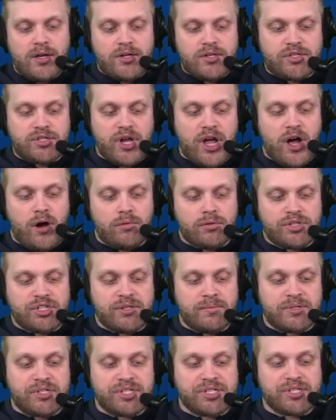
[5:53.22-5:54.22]
So
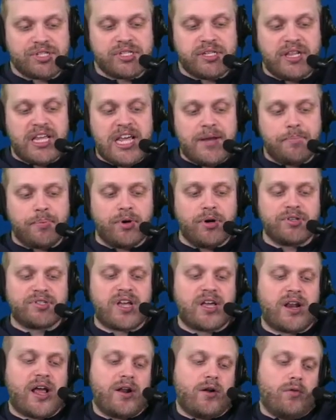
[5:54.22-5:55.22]
some
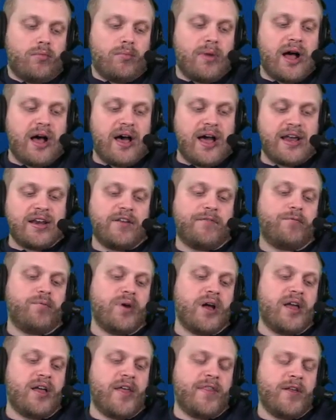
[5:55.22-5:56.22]
sleepers, I don't mind.
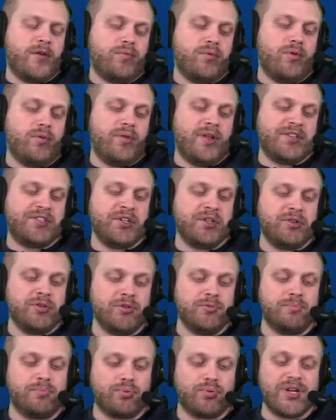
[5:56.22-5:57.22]
Let's
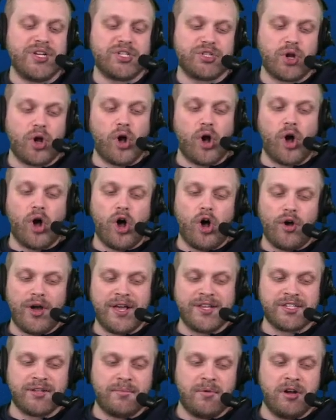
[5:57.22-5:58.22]
include Breece Hall
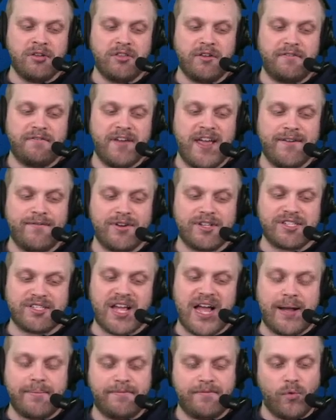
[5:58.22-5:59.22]
as among the favorites,
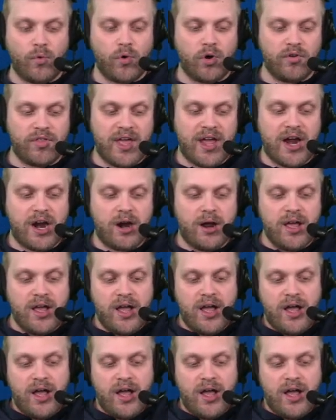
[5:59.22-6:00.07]
top four there.